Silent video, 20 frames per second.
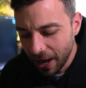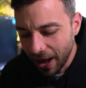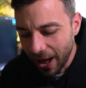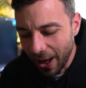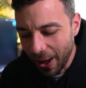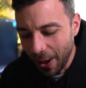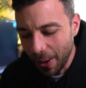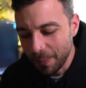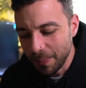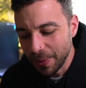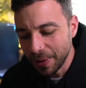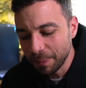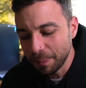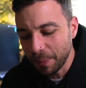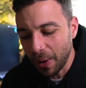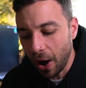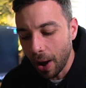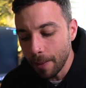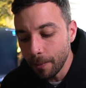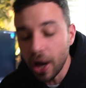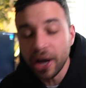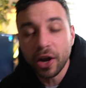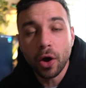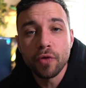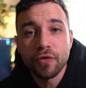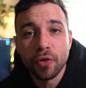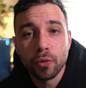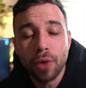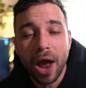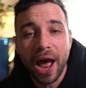Um, but I might go
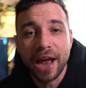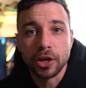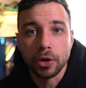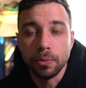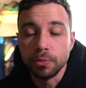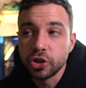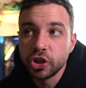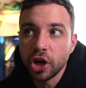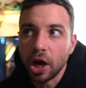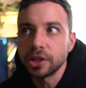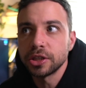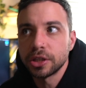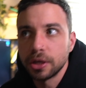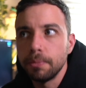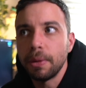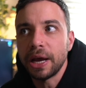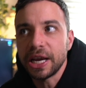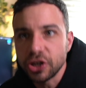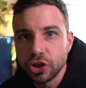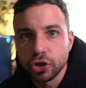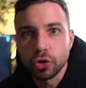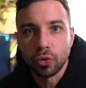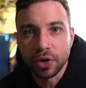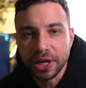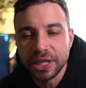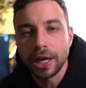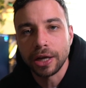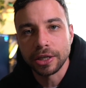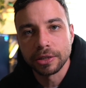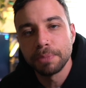for random just to make make sure
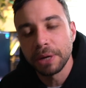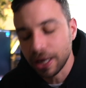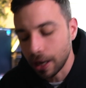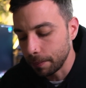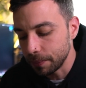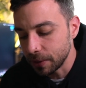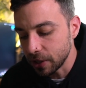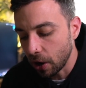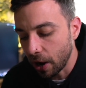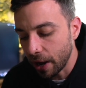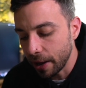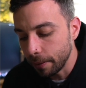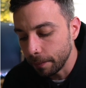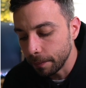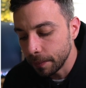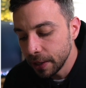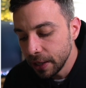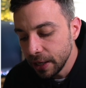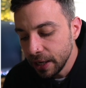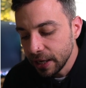it does pick up the item.